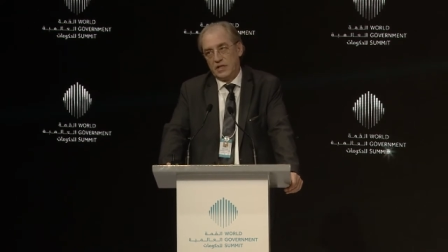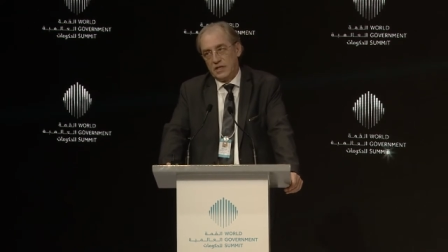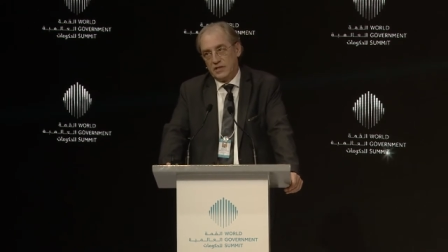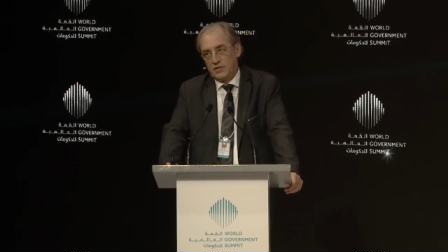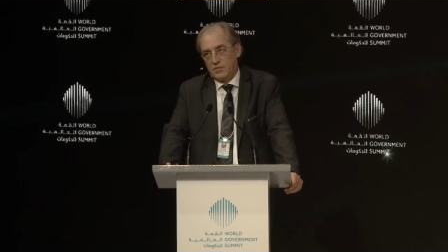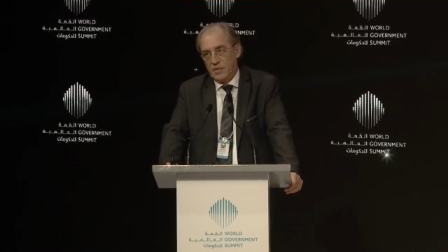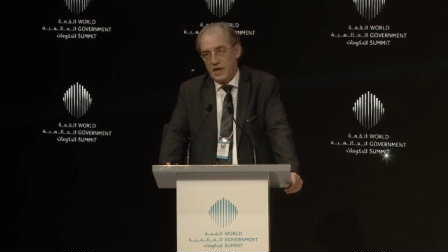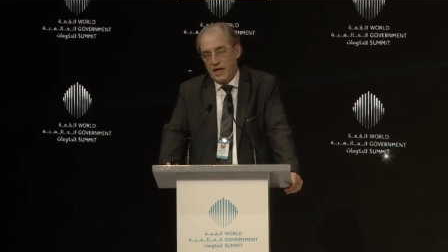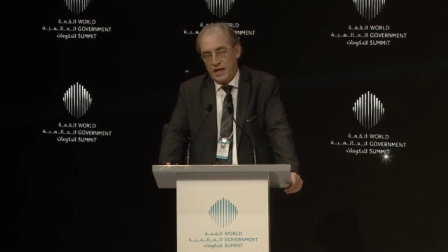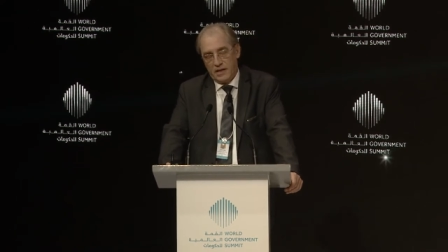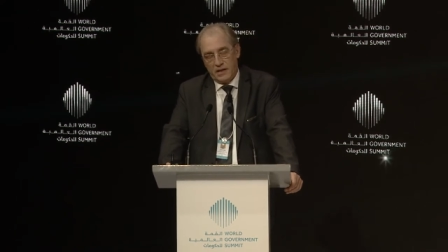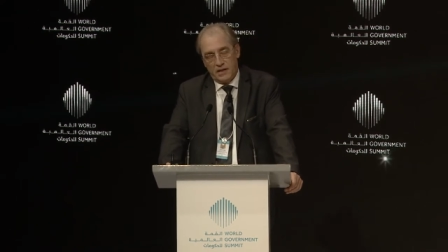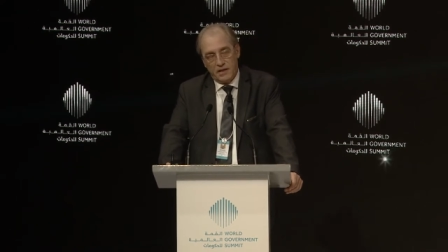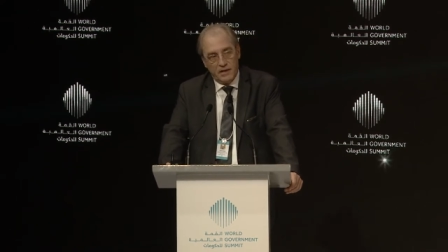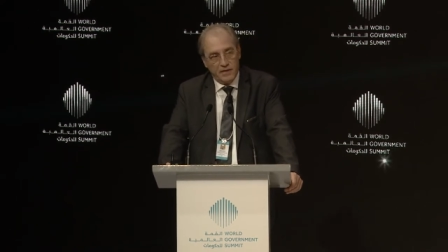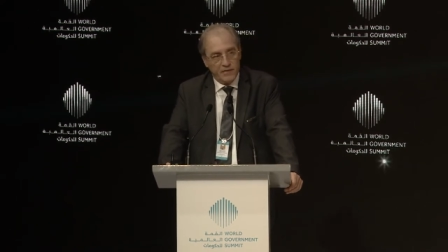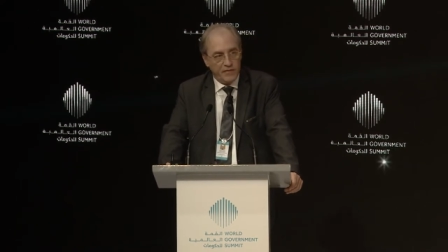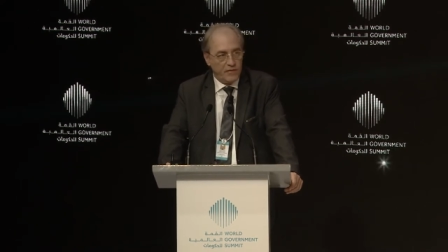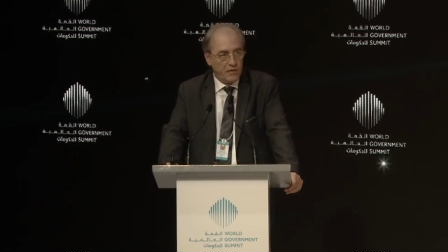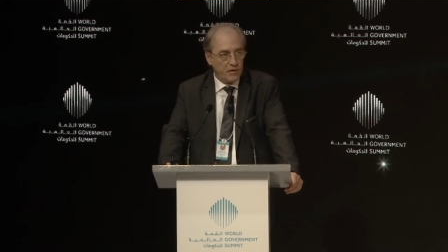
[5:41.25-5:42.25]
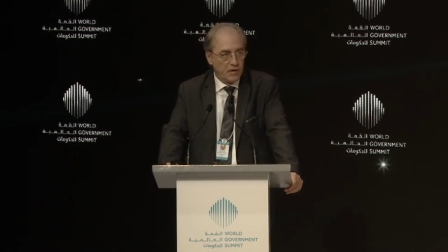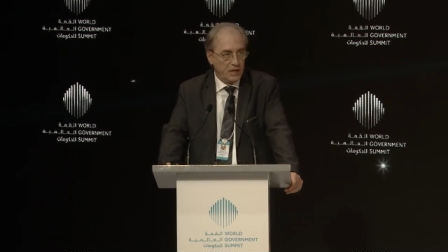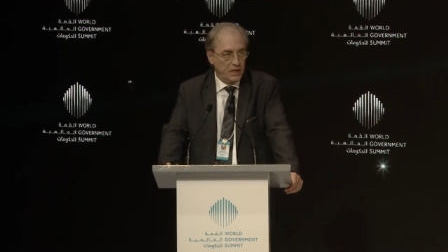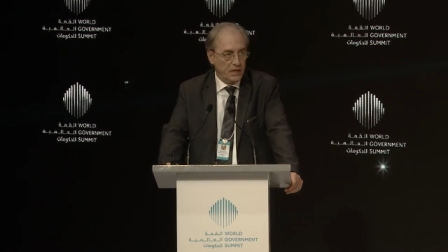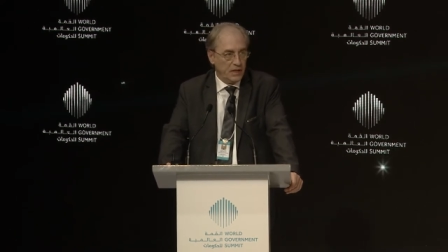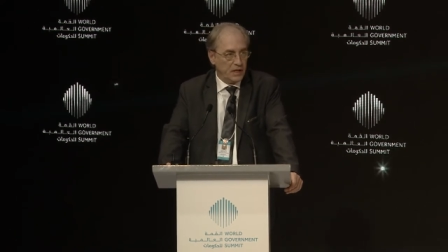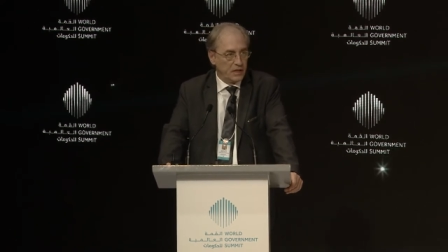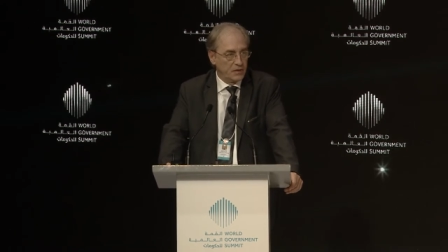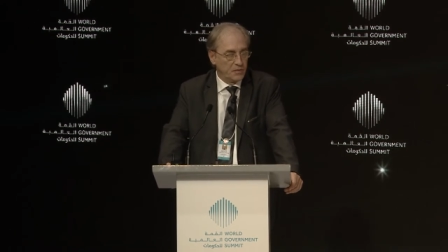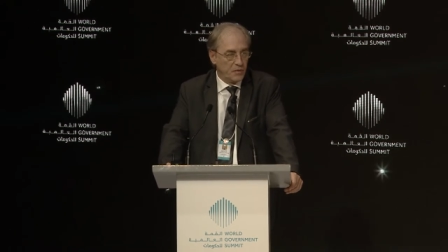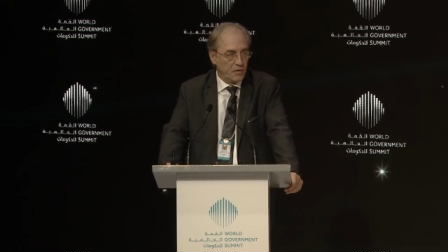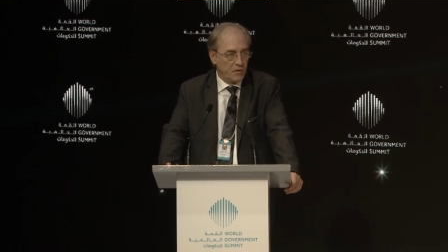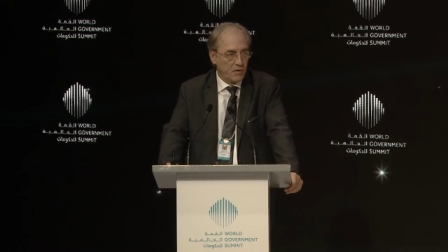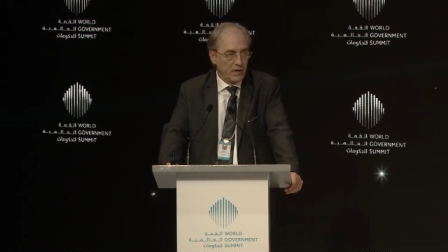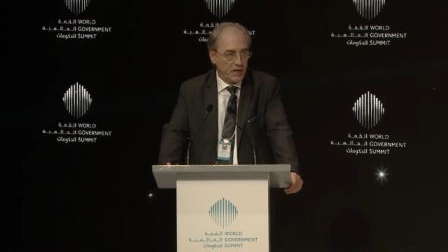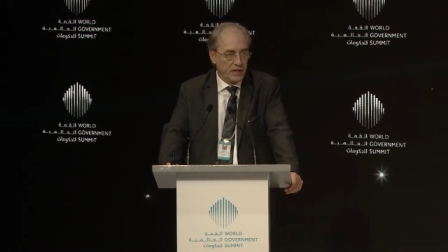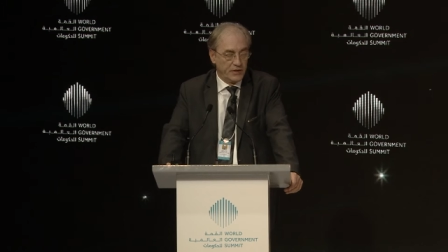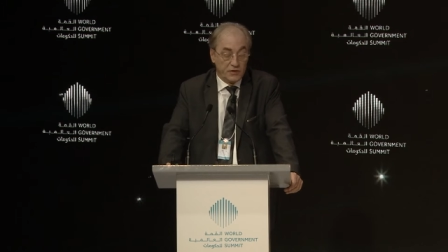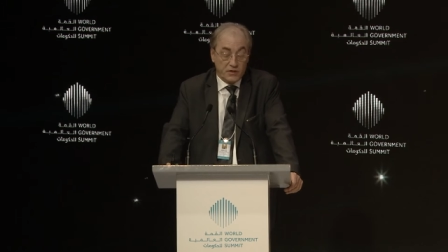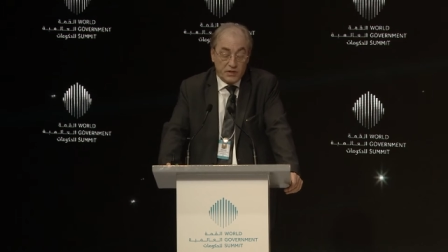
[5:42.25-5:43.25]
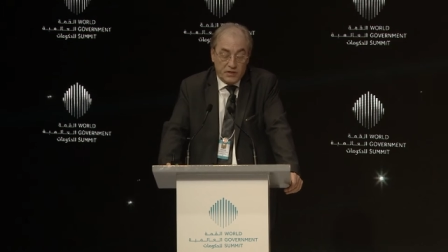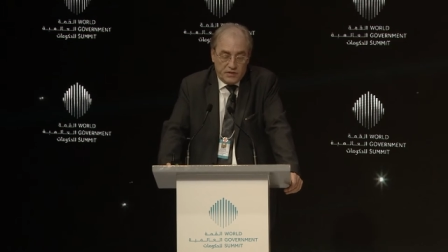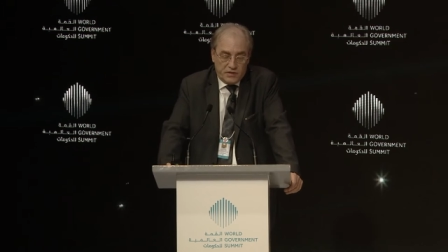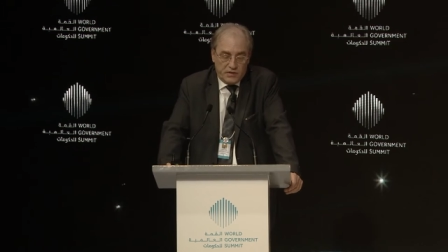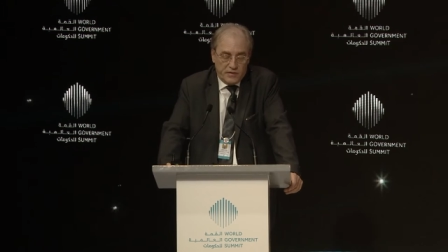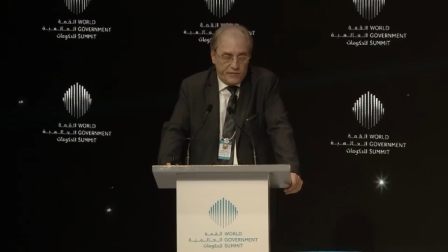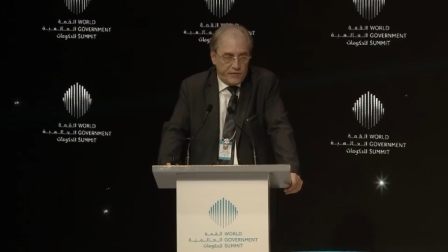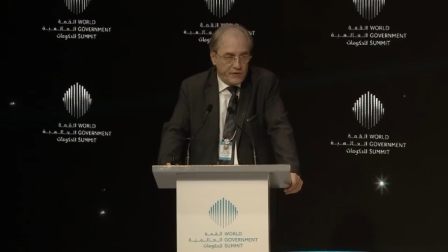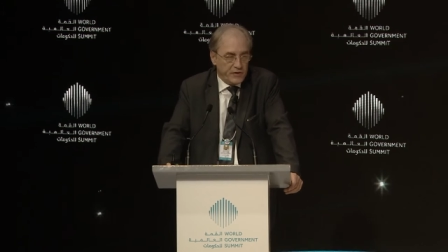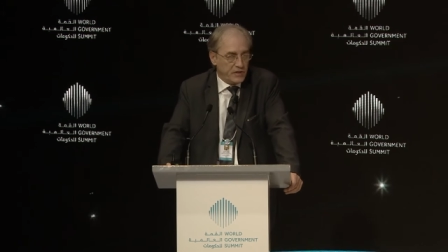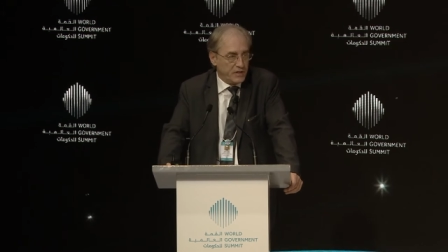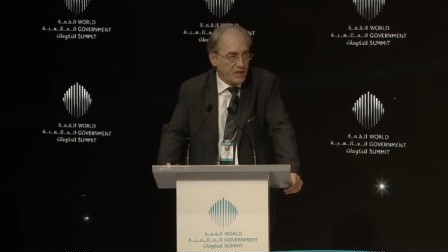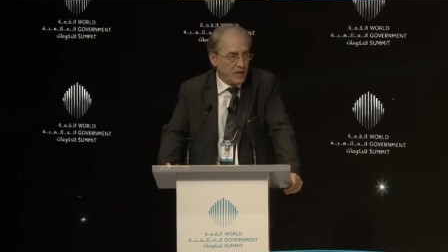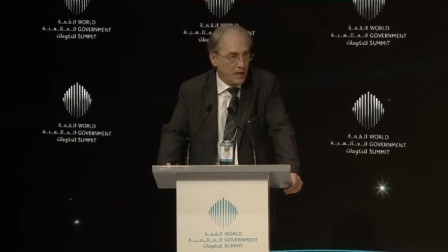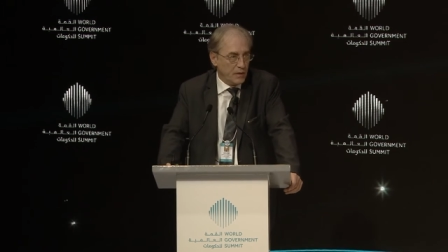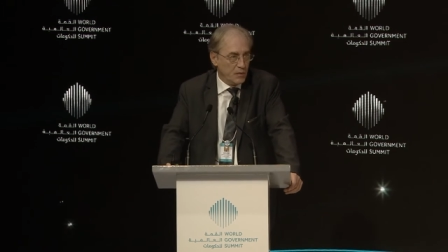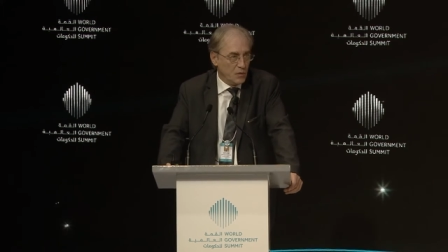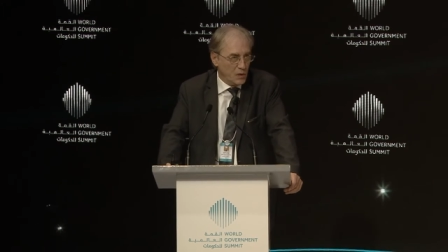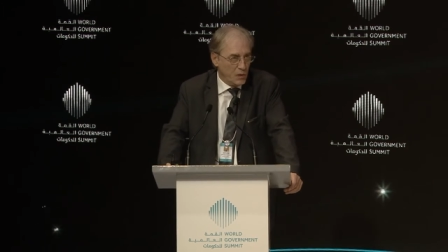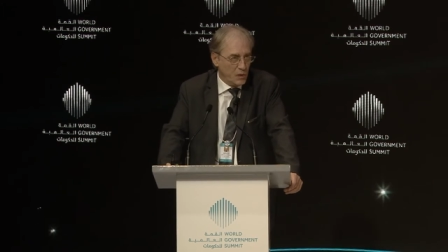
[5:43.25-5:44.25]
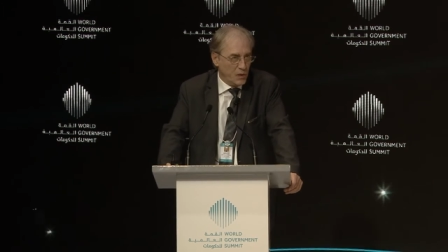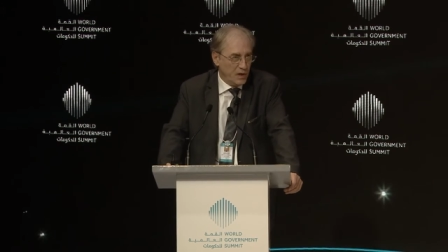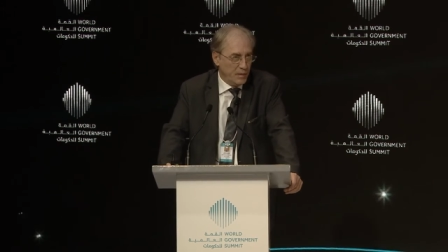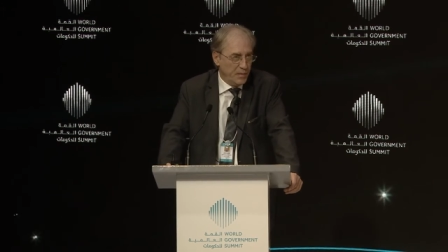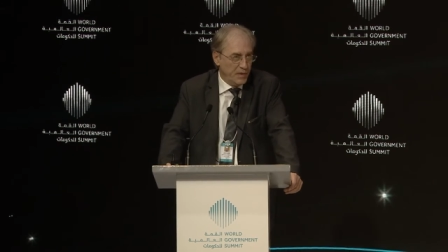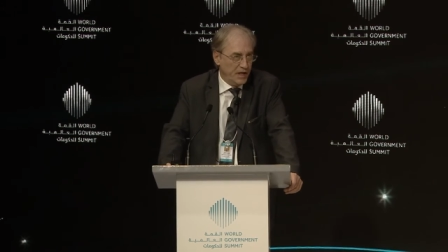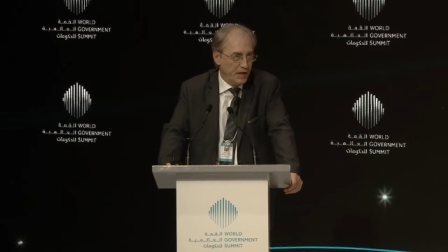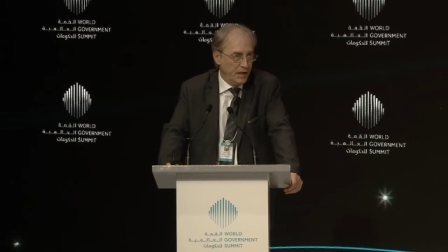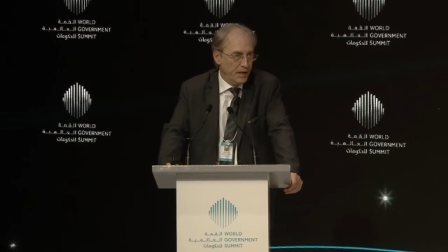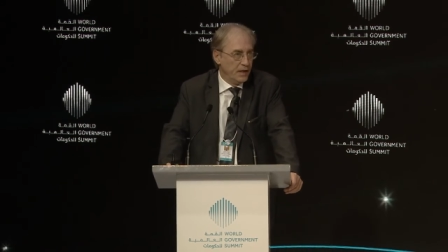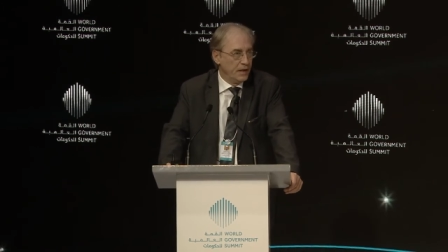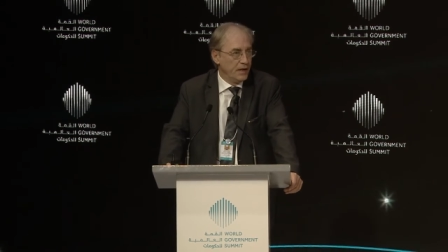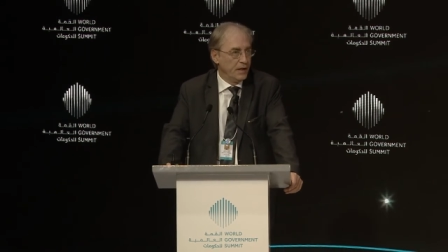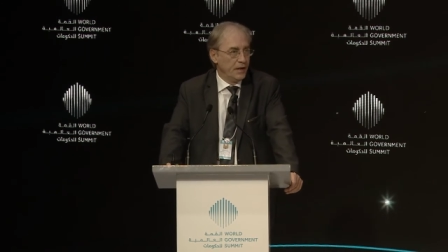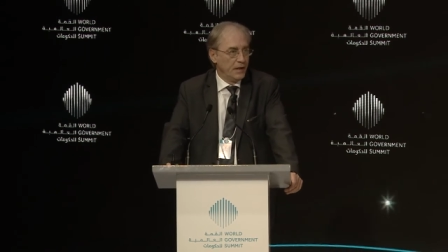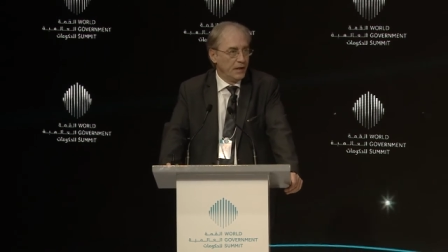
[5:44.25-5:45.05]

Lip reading: test bed for the exploration. It's the first time we will be